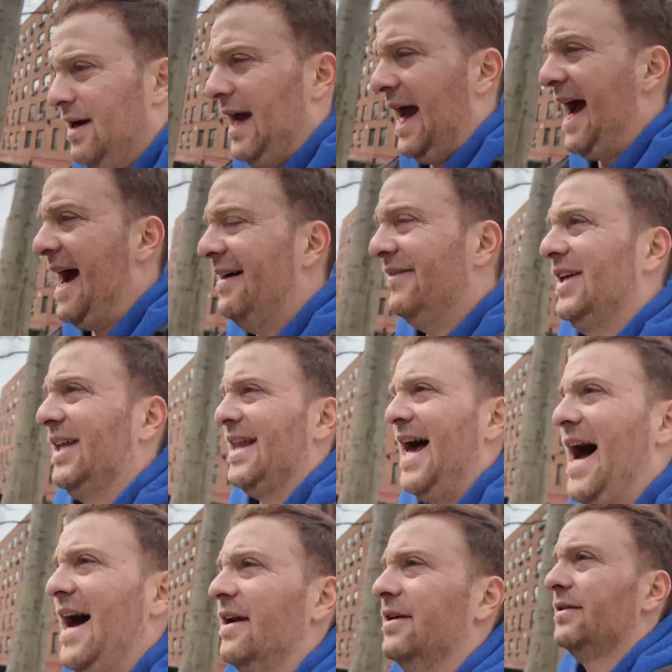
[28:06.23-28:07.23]
having
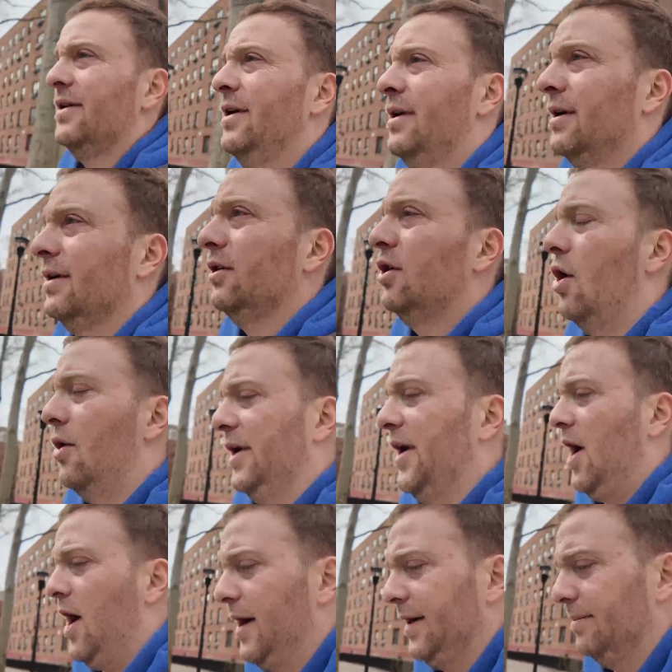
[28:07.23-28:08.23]
that going
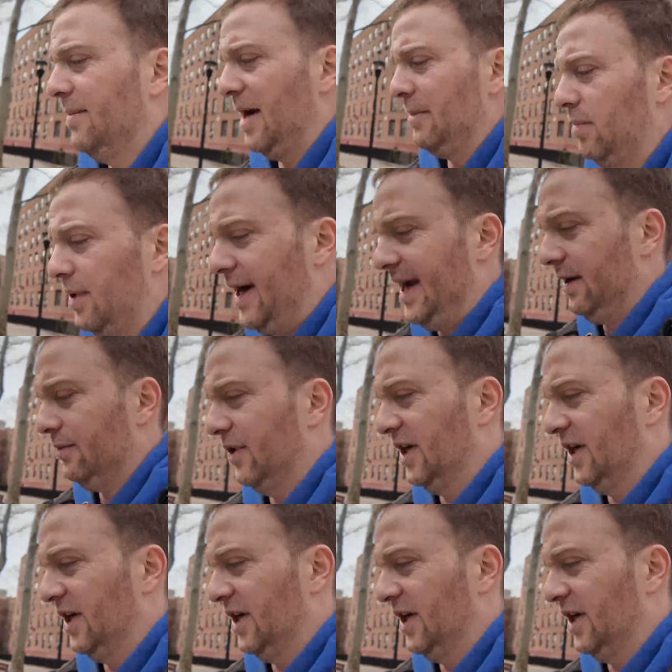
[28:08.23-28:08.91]
on in my brain,